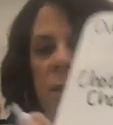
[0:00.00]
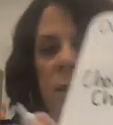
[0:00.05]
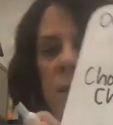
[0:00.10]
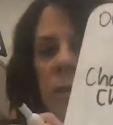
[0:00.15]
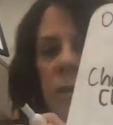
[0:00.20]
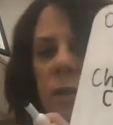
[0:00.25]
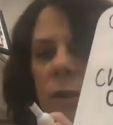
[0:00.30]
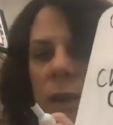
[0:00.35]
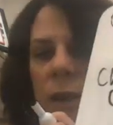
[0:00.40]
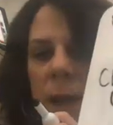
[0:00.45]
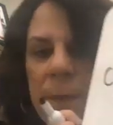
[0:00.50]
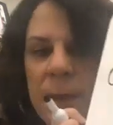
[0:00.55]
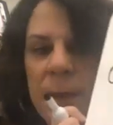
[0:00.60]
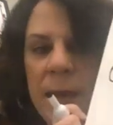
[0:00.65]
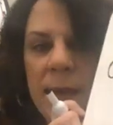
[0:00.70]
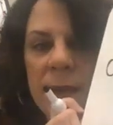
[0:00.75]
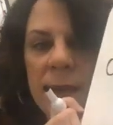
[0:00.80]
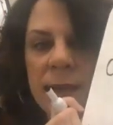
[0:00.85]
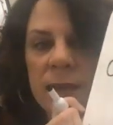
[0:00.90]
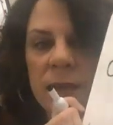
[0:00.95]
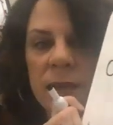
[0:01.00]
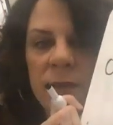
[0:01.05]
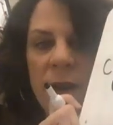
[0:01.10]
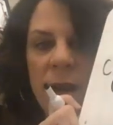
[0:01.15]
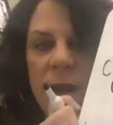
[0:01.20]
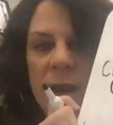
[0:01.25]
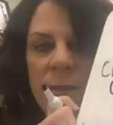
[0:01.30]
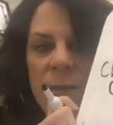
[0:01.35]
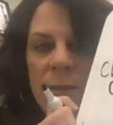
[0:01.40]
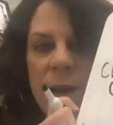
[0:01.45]
So cupcakes
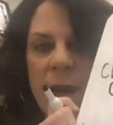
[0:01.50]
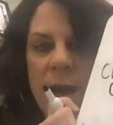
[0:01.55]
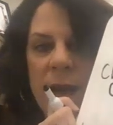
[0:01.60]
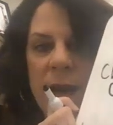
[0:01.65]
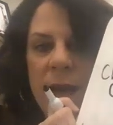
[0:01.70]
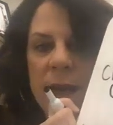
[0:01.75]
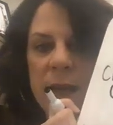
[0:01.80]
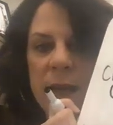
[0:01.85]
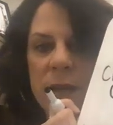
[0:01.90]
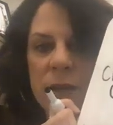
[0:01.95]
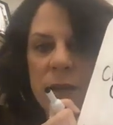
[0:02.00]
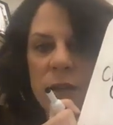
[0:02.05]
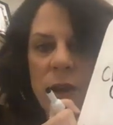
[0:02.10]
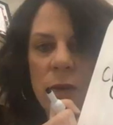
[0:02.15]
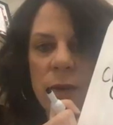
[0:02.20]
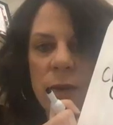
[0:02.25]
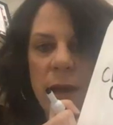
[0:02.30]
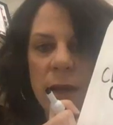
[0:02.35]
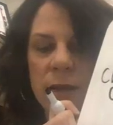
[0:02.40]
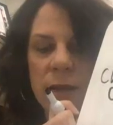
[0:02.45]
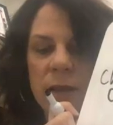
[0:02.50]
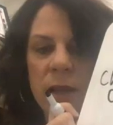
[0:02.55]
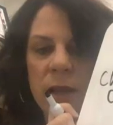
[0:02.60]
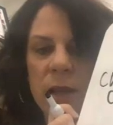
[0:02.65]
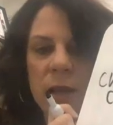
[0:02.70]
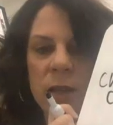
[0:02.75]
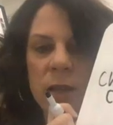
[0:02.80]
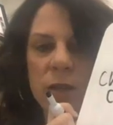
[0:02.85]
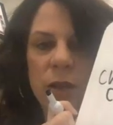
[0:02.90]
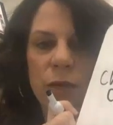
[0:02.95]
divided by donuts.
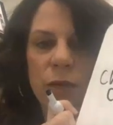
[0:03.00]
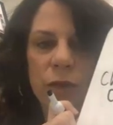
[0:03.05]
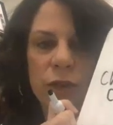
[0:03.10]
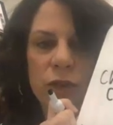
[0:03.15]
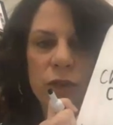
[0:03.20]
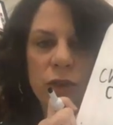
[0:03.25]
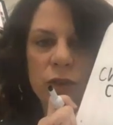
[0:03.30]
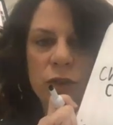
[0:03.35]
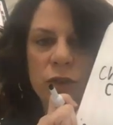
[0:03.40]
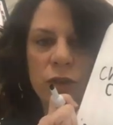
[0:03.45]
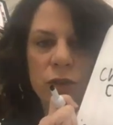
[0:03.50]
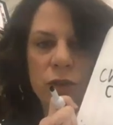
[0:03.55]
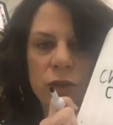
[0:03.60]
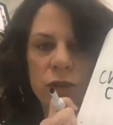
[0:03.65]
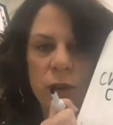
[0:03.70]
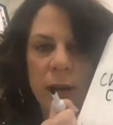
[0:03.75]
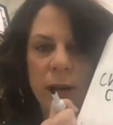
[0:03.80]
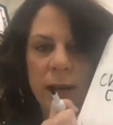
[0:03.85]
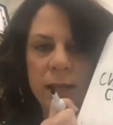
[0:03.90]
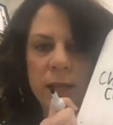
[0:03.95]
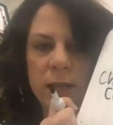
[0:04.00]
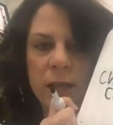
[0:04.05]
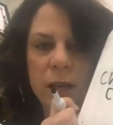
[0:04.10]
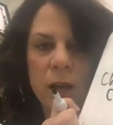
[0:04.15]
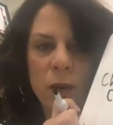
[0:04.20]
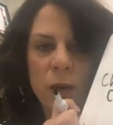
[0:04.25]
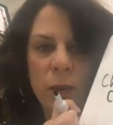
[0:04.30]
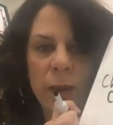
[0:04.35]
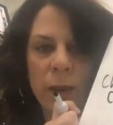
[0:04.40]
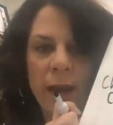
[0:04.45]
So for Choo Choo trains,
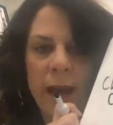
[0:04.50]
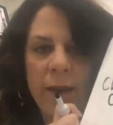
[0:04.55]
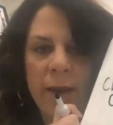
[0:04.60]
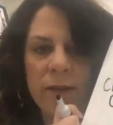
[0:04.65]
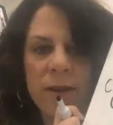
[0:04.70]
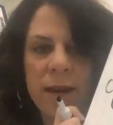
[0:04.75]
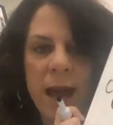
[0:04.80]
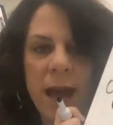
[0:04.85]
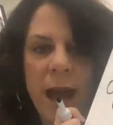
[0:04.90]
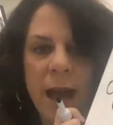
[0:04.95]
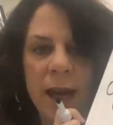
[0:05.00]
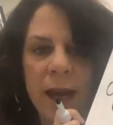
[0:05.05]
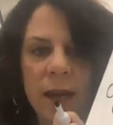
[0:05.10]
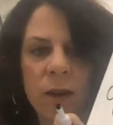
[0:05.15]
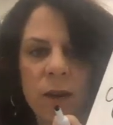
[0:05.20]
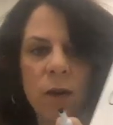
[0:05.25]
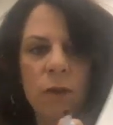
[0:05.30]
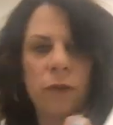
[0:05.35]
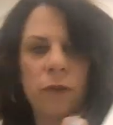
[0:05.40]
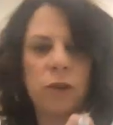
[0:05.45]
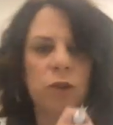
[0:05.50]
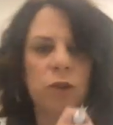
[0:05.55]
we have 9 over